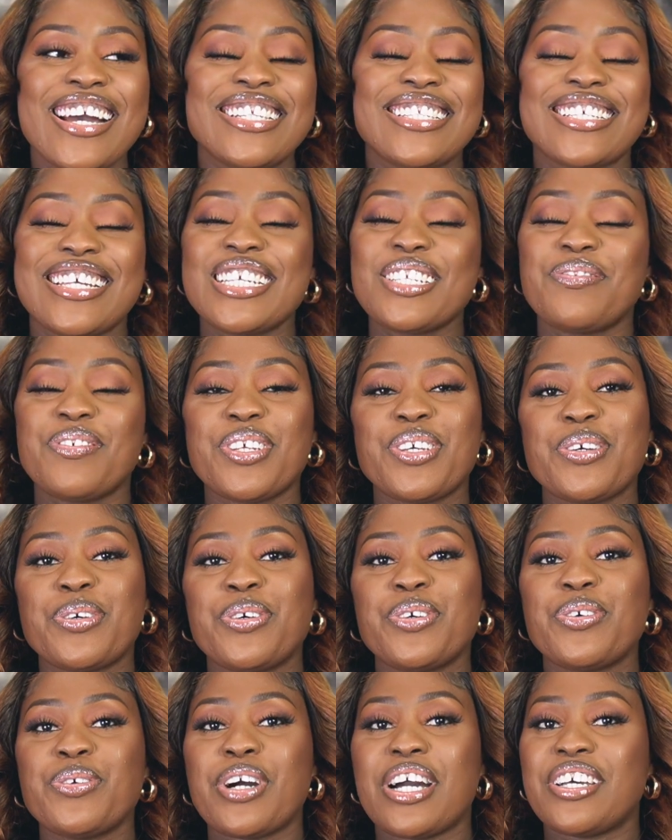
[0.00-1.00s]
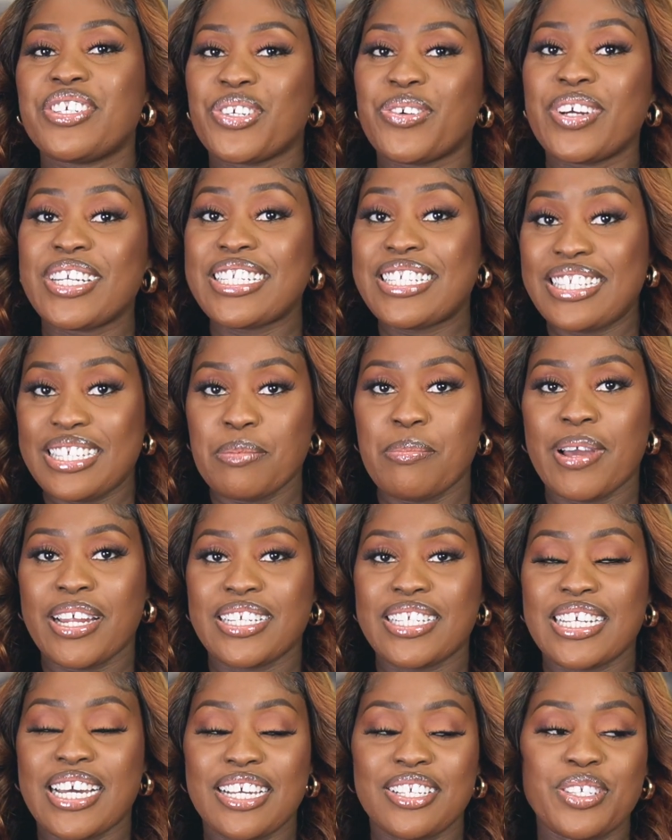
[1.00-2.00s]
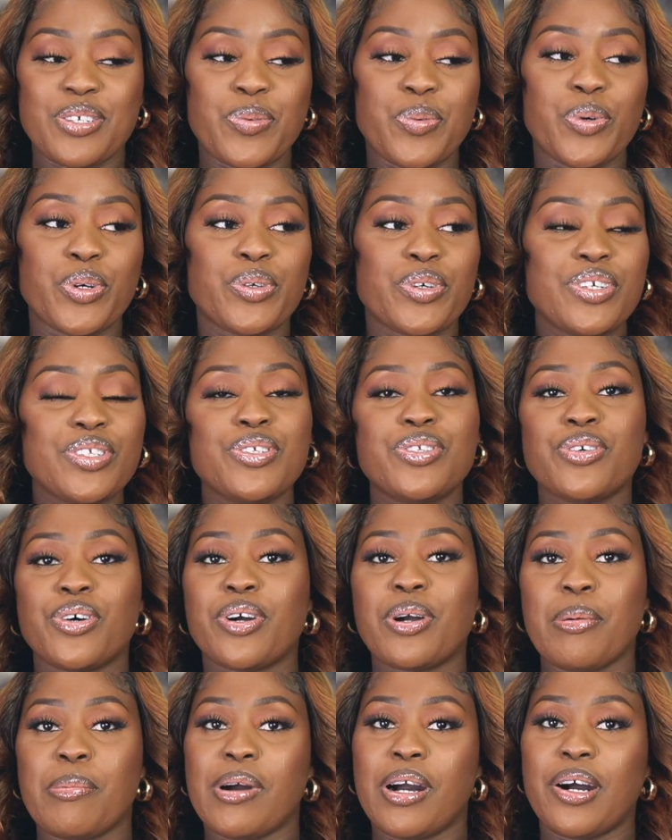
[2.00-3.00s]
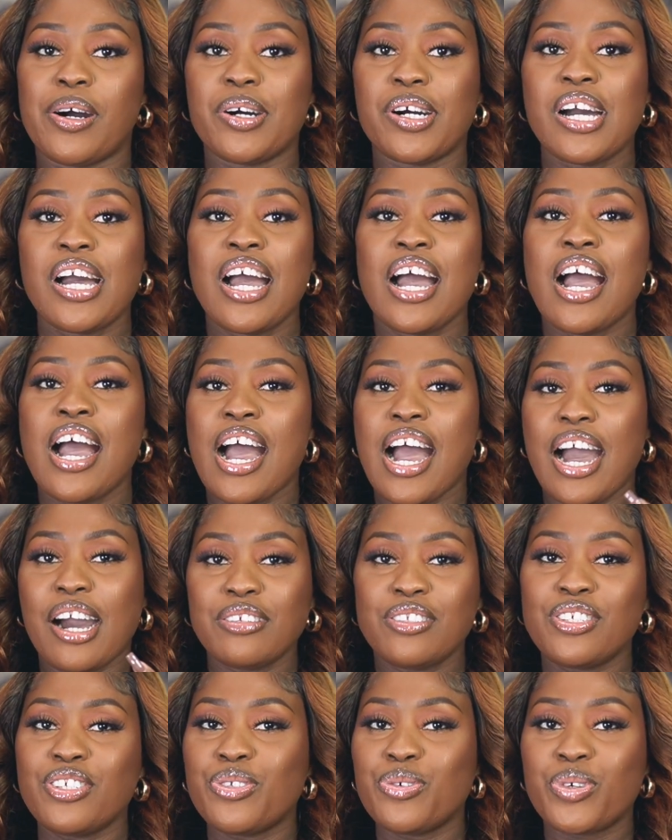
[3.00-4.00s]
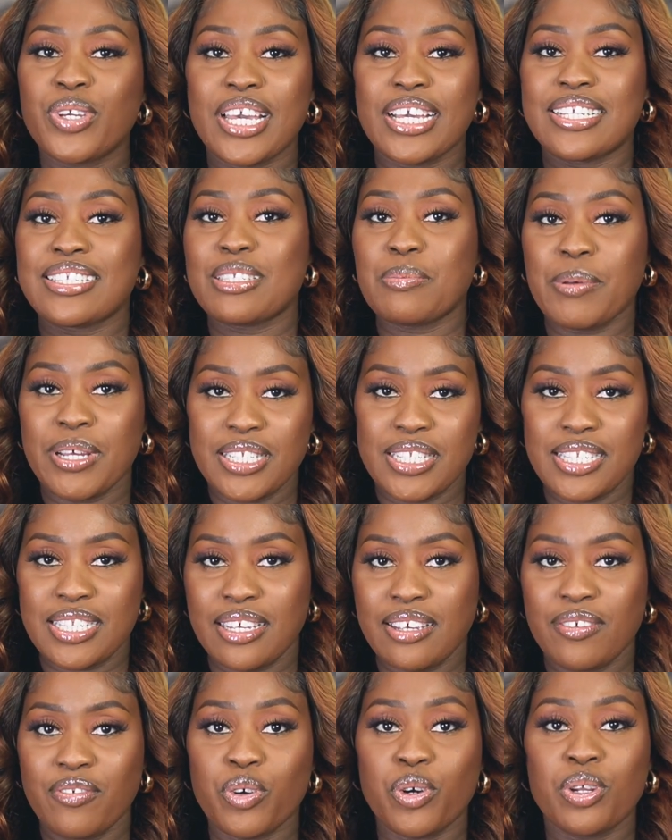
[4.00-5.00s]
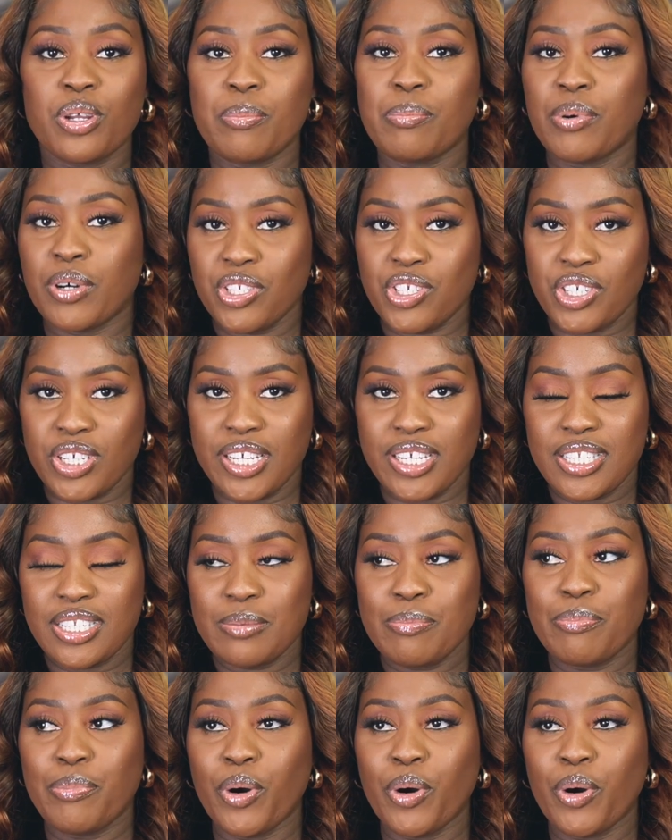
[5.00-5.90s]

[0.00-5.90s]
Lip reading: Today's video, as you already see by the title, we're going to talk about how to look expensive on a budget,